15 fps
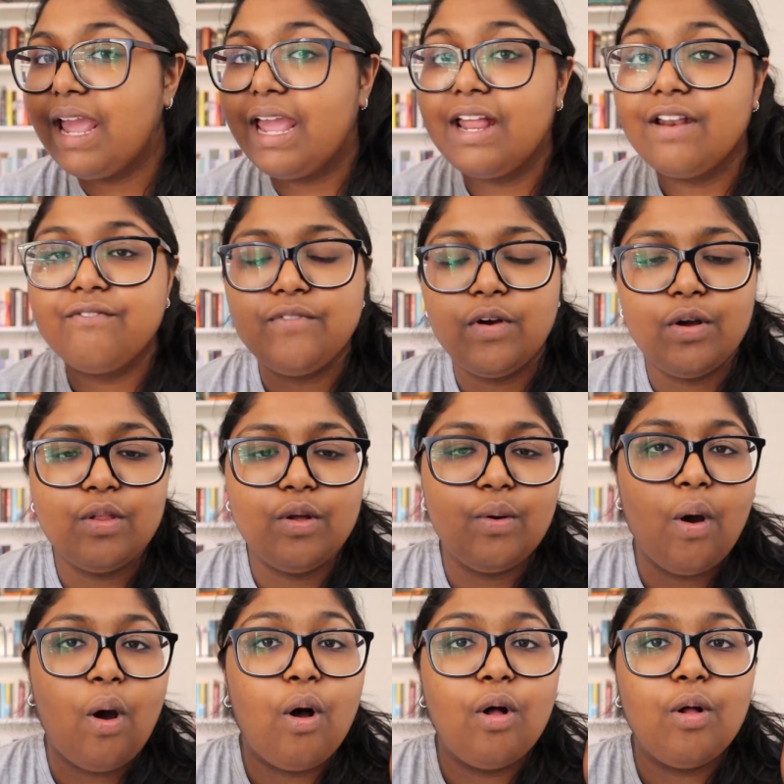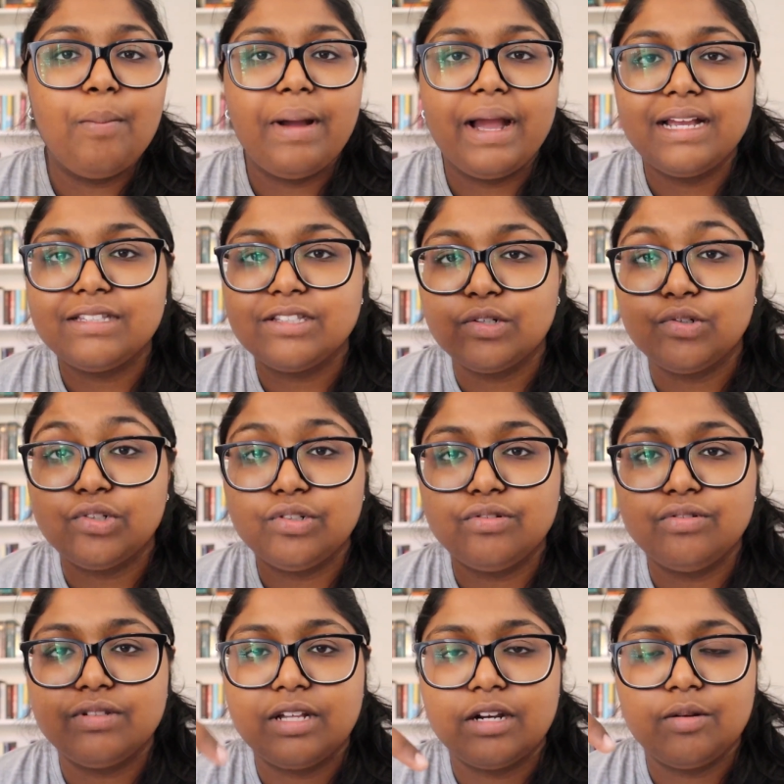and follow all my
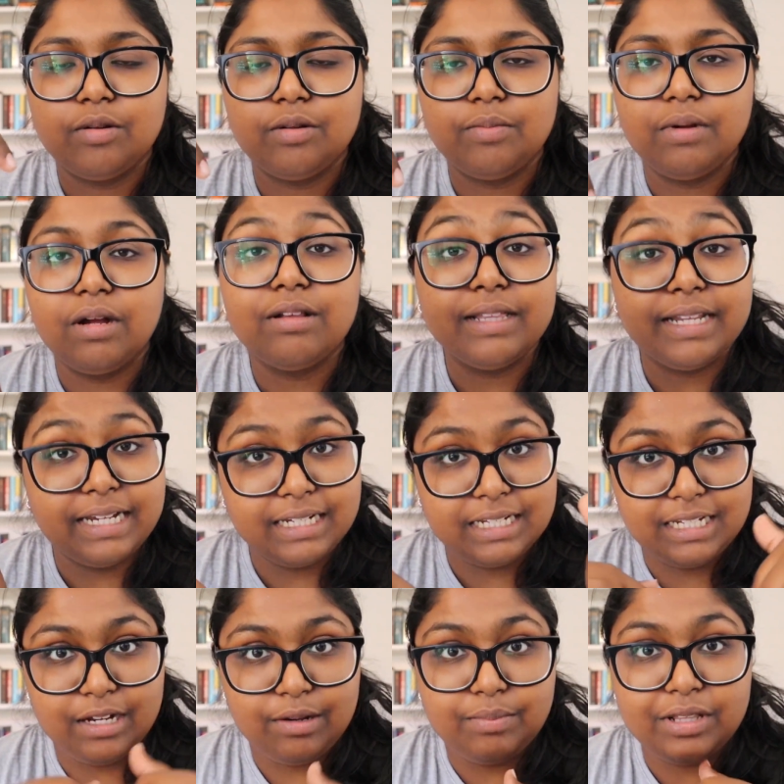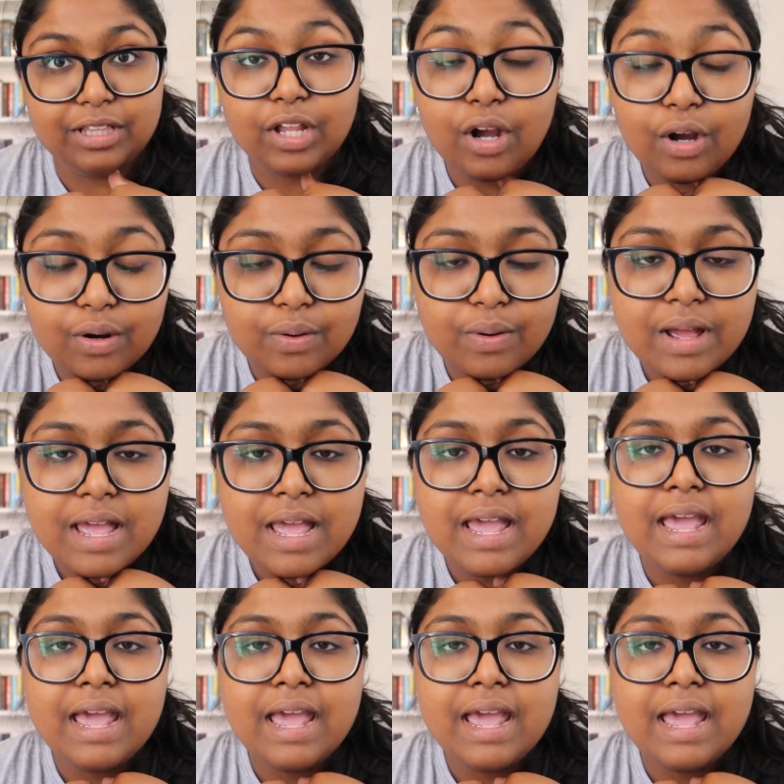socials that are linked down below,